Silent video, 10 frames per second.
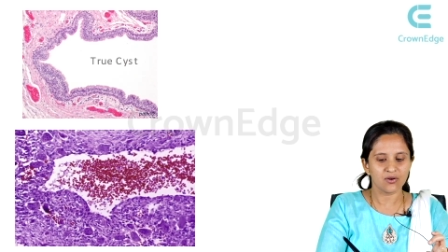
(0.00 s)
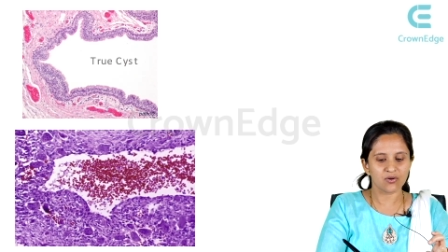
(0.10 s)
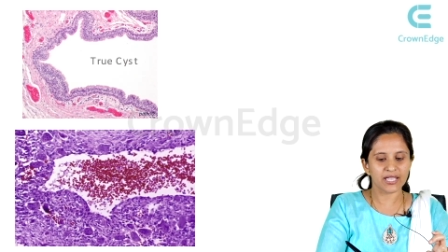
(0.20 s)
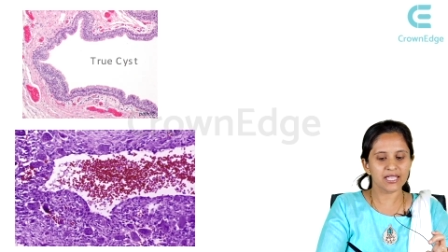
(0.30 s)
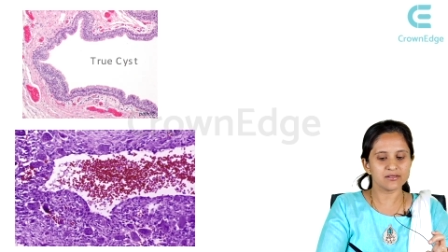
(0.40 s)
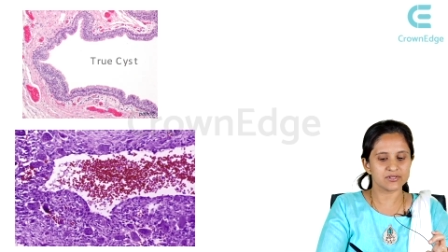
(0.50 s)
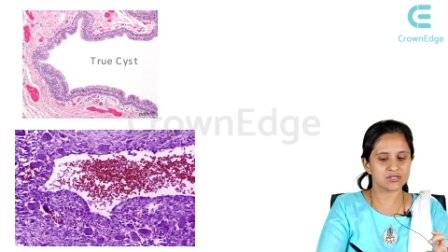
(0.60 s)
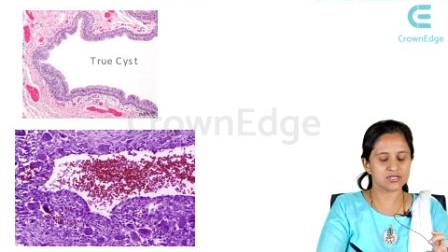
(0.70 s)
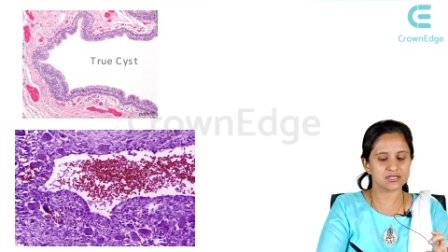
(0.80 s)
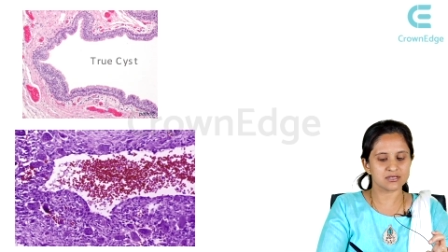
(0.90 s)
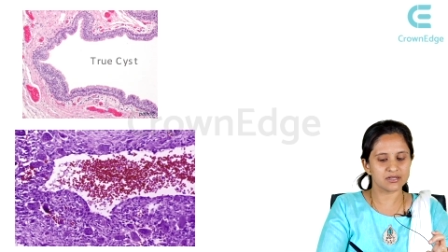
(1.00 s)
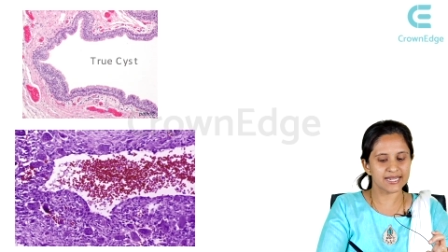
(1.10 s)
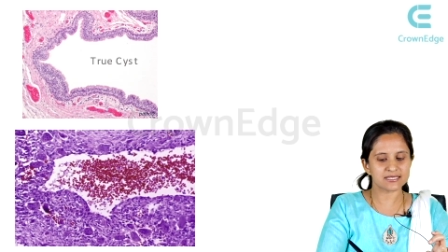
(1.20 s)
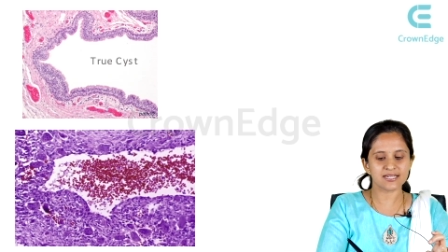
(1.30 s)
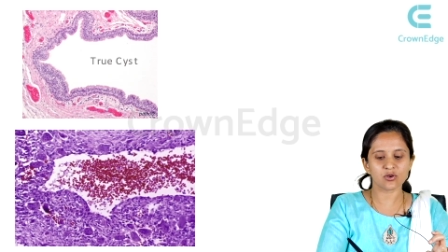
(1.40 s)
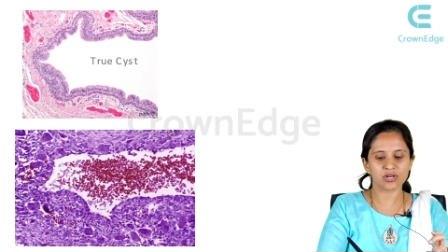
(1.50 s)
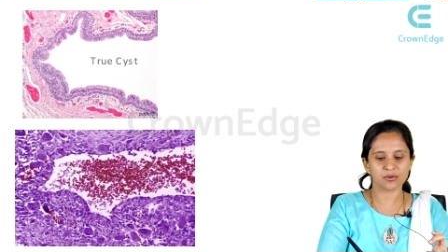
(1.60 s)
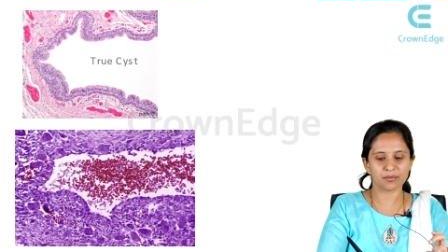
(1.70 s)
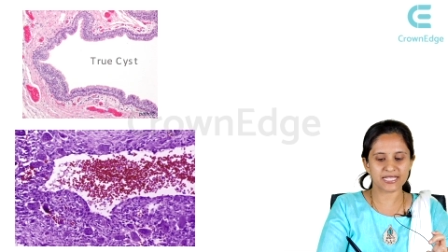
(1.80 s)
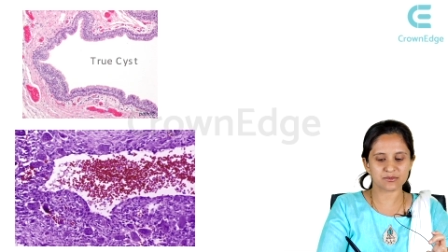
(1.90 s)
okay, which is resting on
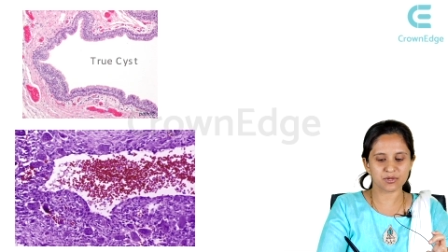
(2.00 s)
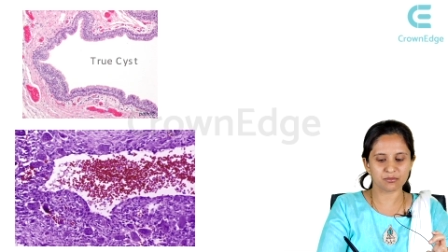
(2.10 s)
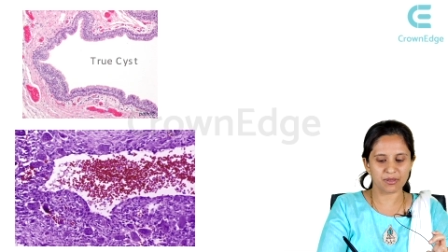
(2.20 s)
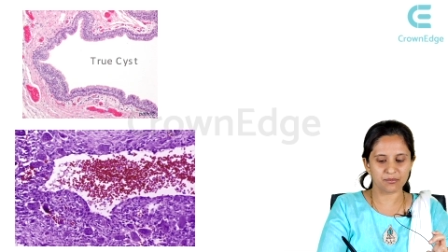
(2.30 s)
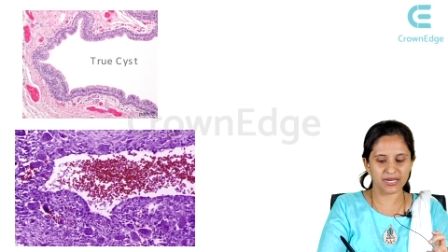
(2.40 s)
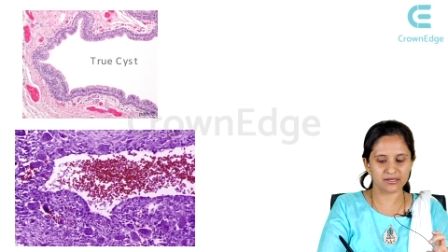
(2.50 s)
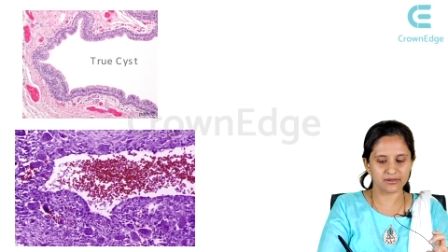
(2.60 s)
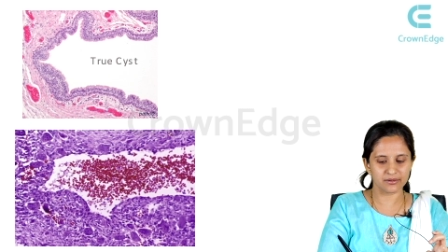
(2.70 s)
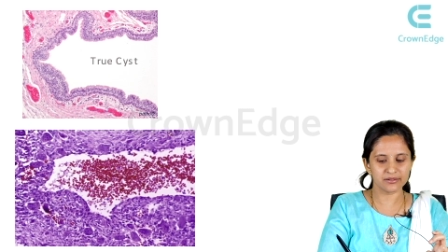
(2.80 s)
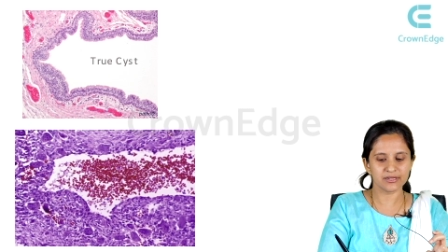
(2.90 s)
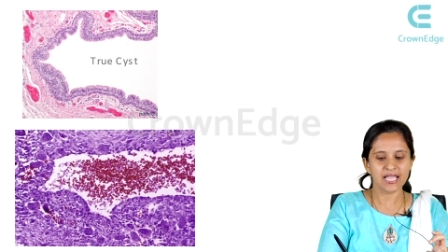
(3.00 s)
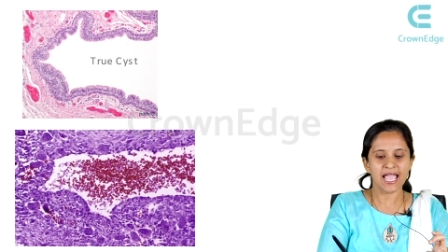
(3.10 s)
a basement membrane here,